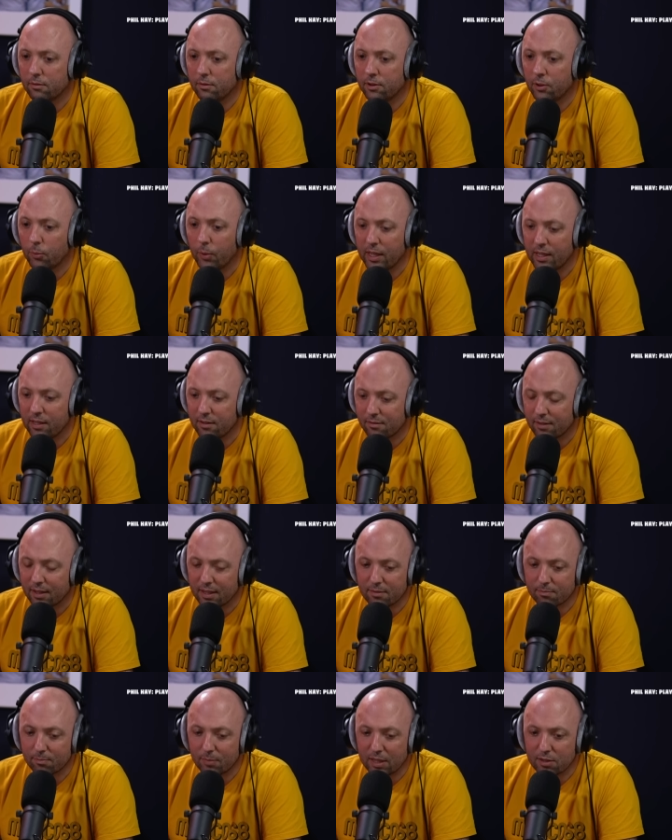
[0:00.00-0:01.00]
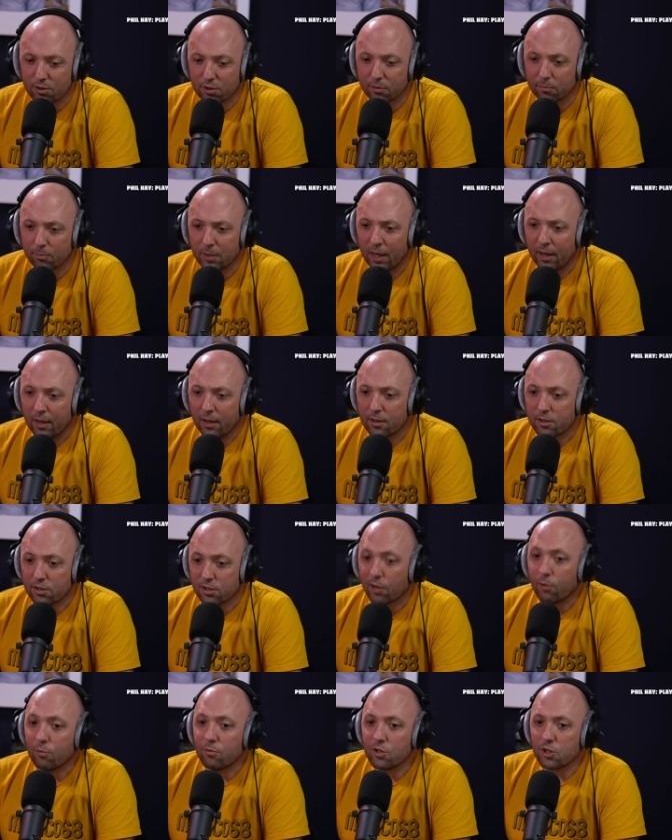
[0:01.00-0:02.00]
the way he, he he sort of
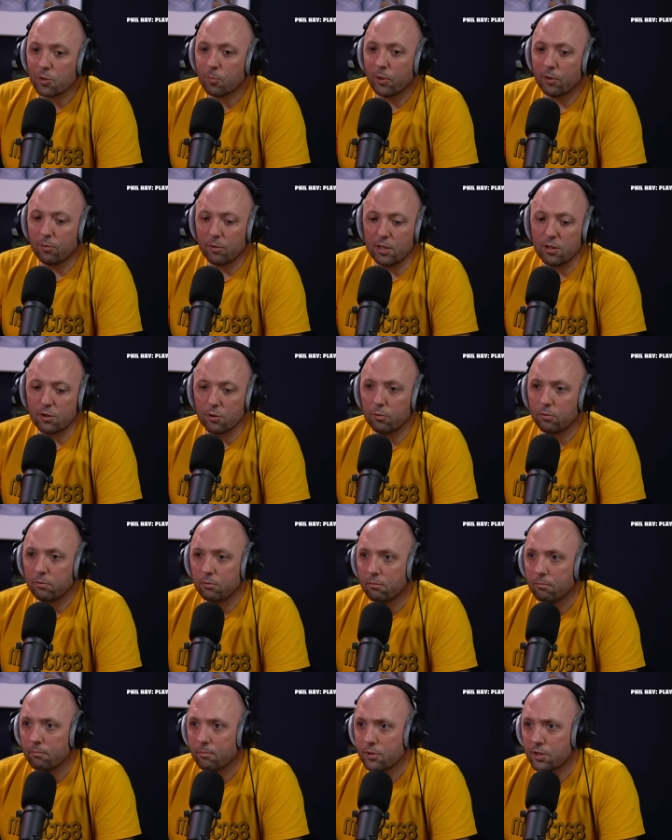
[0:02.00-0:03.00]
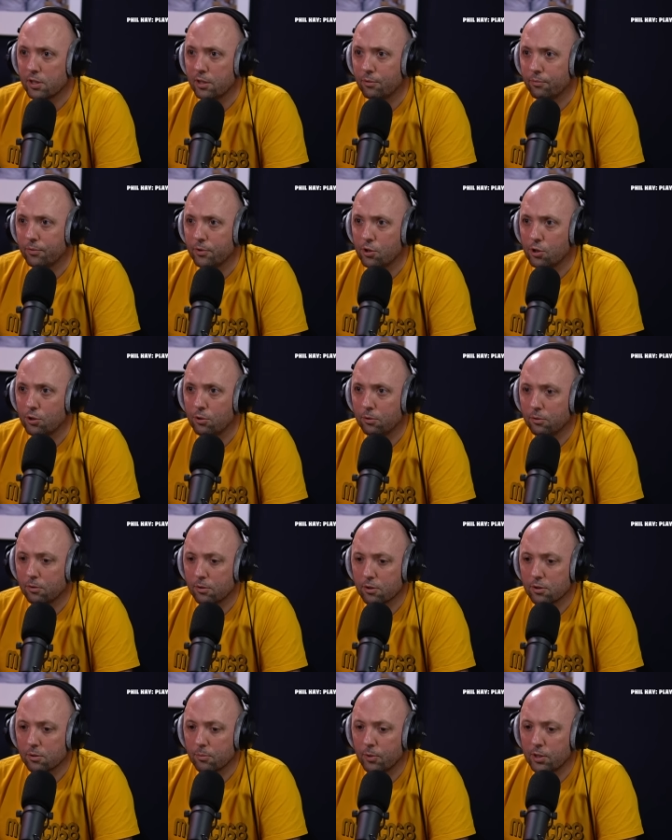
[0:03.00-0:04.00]
sounds about his own self
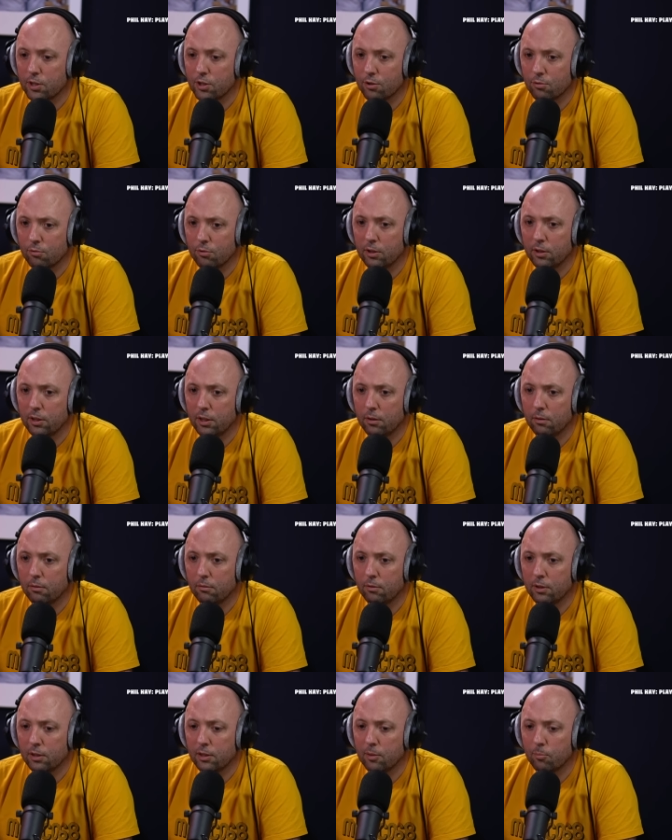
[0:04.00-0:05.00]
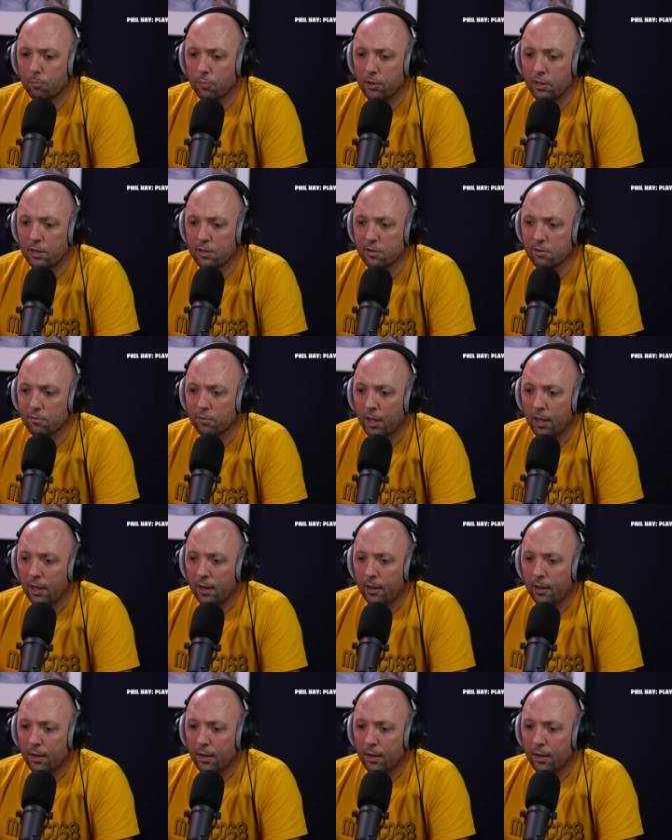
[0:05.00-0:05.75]
assurance, which is really really impressive.